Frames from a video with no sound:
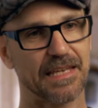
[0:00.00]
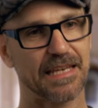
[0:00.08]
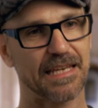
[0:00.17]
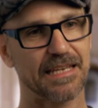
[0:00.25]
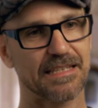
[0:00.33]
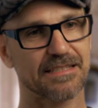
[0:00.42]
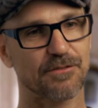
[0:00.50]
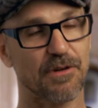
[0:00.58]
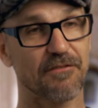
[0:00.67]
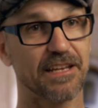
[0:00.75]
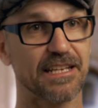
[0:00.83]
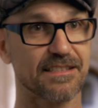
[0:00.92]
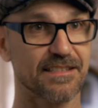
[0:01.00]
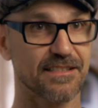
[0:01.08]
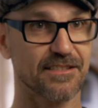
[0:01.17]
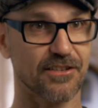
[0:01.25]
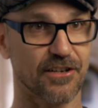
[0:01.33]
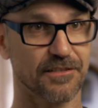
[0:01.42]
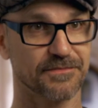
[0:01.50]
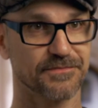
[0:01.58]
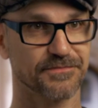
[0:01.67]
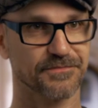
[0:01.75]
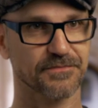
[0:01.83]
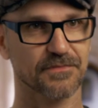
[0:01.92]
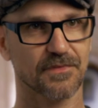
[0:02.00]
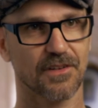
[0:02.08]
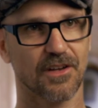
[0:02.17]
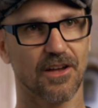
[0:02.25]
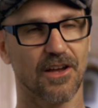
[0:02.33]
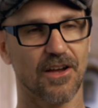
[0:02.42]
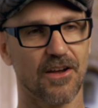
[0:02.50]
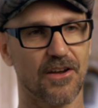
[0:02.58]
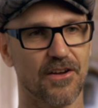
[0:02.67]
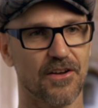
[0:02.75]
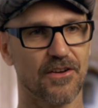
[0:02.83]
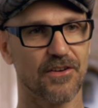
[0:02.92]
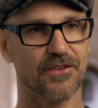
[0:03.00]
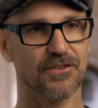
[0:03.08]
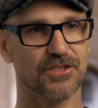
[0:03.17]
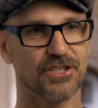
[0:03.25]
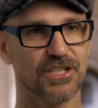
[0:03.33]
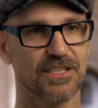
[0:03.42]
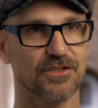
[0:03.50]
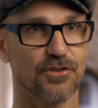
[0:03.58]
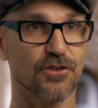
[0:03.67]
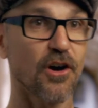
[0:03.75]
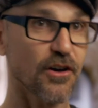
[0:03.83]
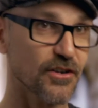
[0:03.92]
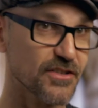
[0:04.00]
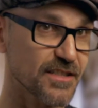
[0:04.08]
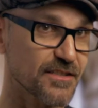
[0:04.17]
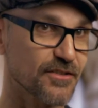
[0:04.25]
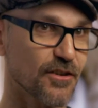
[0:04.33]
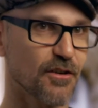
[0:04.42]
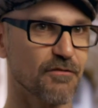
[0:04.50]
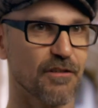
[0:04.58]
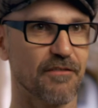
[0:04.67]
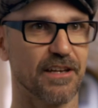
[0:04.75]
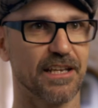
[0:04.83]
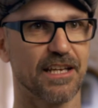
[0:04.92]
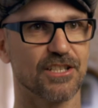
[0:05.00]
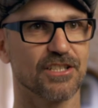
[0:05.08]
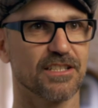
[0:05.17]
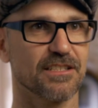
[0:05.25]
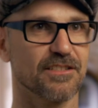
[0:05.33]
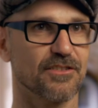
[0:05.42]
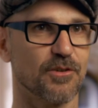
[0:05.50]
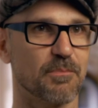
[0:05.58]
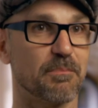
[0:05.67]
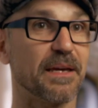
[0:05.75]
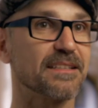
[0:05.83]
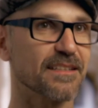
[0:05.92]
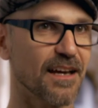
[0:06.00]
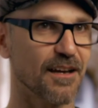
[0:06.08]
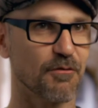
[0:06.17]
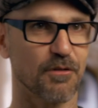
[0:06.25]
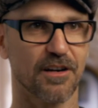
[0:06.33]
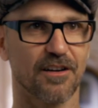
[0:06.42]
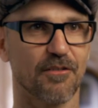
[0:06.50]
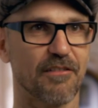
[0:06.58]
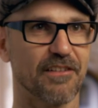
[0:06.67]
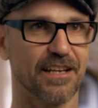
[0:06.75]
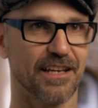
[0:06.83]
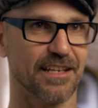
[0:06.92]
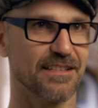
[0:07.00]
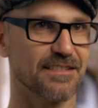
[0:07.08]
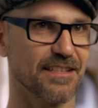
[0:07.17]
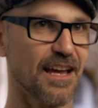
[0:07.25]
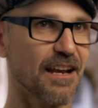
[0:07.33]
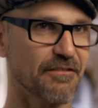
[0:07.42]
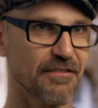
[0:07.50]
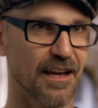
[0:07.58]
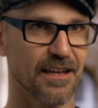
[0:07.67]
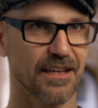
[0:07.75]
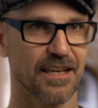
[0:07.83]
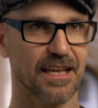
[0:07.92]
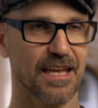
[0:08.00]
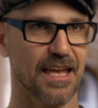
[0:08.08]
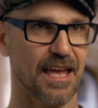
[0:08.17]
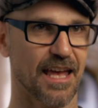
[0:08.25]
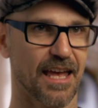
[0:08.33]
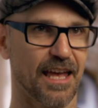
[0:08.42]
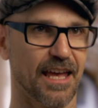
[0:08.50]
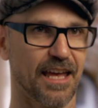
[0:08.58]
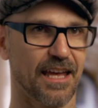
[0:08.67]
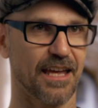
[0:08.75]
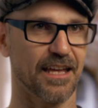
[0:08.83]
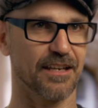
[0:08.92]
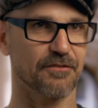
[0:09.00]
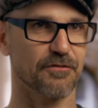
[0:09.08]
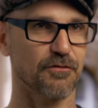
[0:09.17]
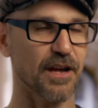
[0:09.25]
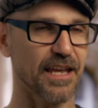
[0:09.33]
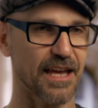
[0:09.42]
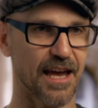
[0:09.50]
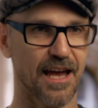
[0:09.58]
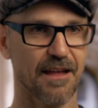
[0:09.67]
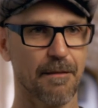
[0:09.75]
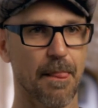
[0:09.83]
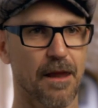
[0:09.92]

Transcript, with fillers: is Ravenna's sister. Uh, she's the younger sister of Ravenna. She's the beta, where Ravenna is the alpha. And Freya